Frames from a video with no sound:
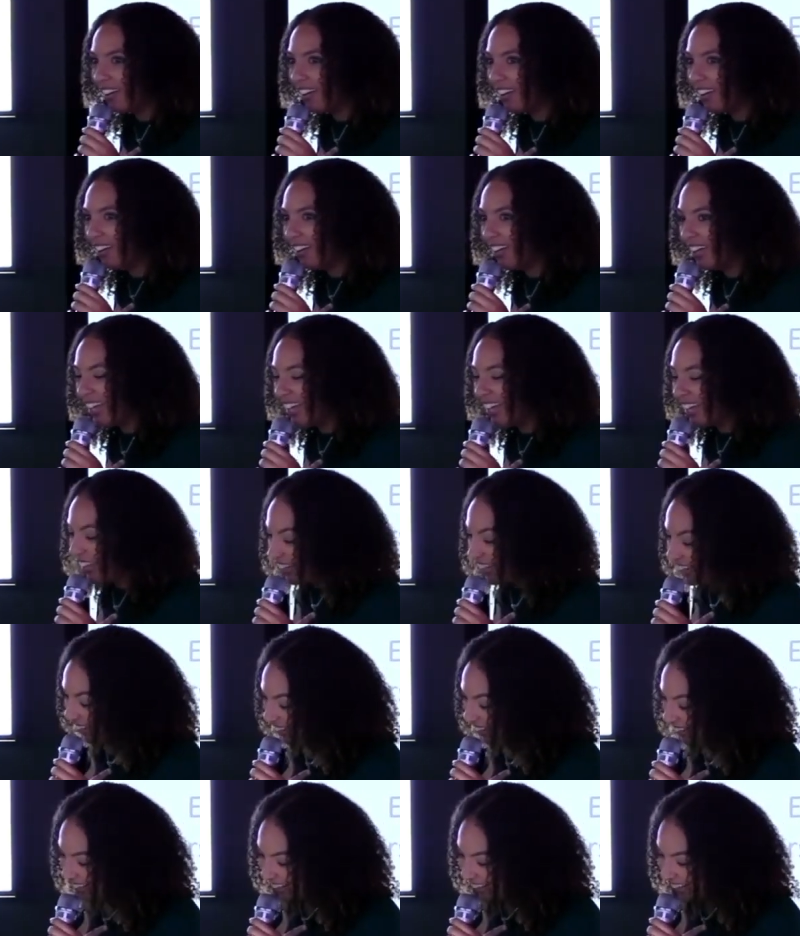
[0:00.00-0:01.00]

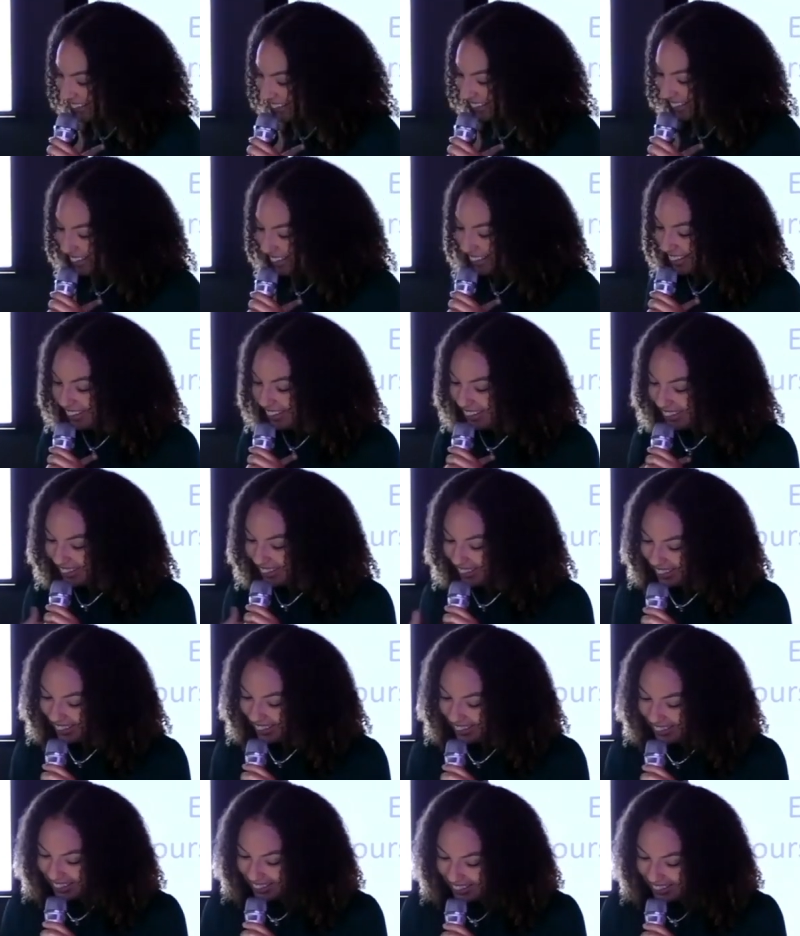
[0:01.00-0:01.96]
(no one is talking)